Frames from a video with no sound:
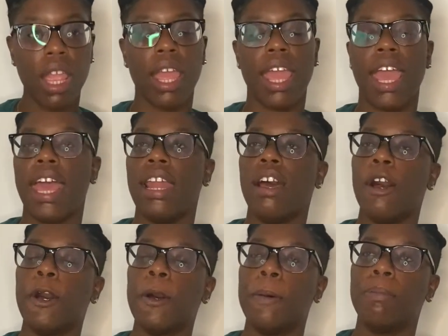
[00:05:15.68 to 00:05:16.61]

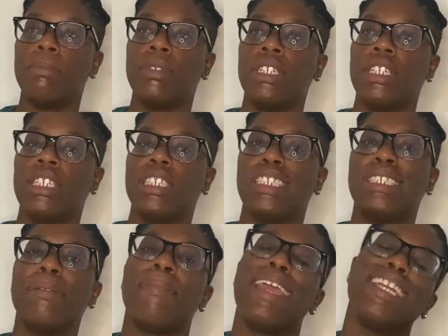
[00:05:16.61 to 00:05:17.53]
And
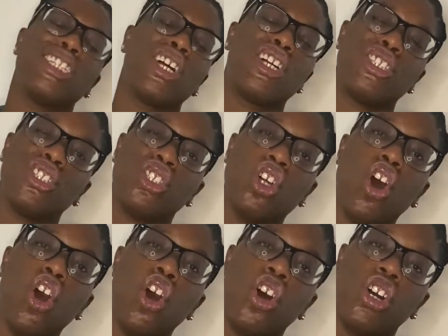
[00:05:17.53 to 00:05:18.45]
she makes her
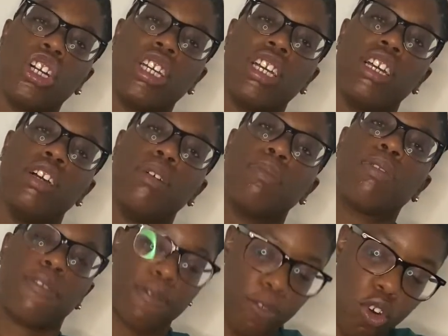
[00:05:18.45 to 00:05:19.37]
dog
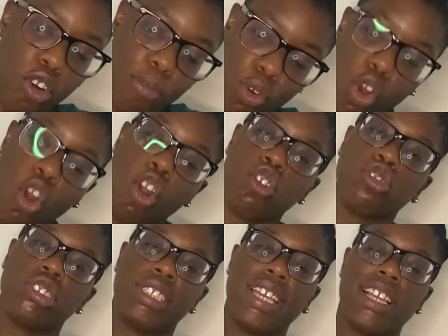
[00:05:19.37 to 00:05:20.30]
perform oral
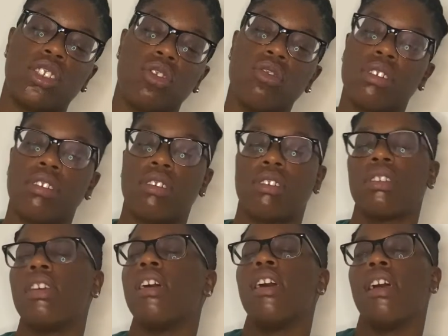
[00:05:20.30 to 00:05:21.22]
sex on her.
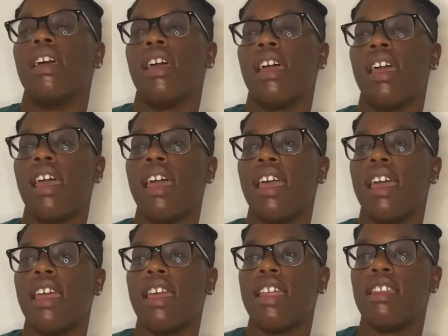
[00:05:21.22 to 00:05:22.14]

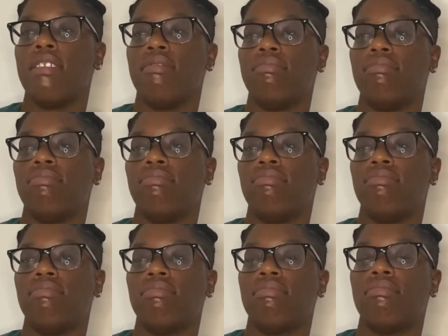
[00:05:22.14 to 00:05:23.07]
And
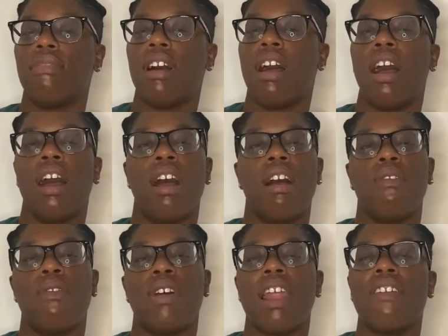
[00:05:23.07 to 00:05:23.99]

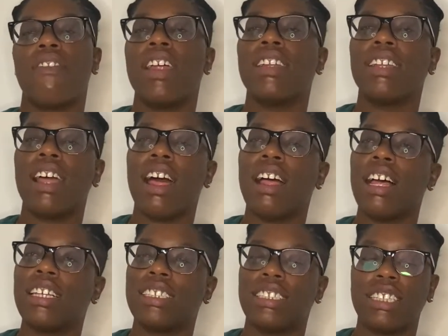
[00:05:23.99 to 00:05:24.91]
when I read that,
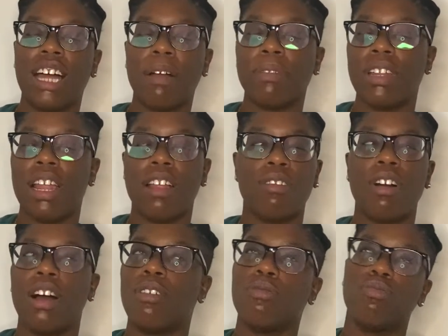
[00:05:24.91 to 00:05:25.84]
I stopped and
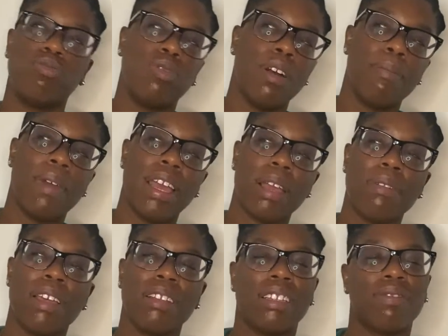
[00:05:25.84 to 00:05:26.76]
I went back. I'm
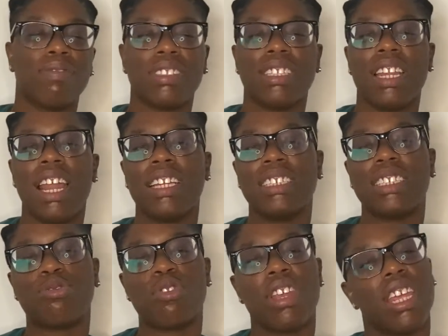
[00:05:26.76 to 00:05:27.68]
like, did I
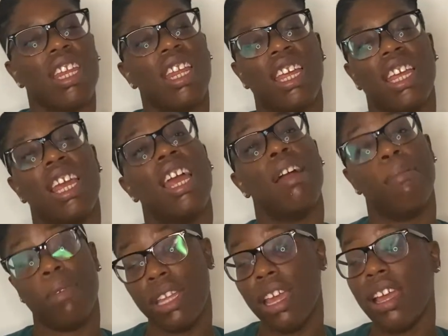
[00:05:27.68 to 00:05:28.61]
just read?
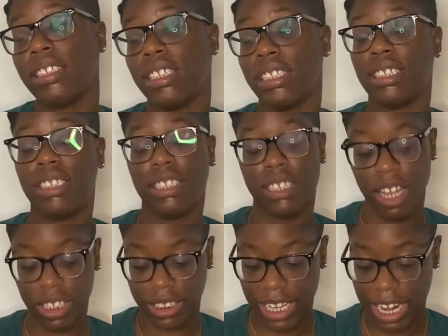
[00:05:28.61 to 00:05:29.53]
But yeah, she
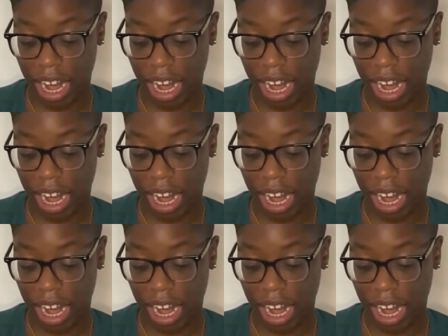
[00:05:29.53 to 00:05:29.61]
does that.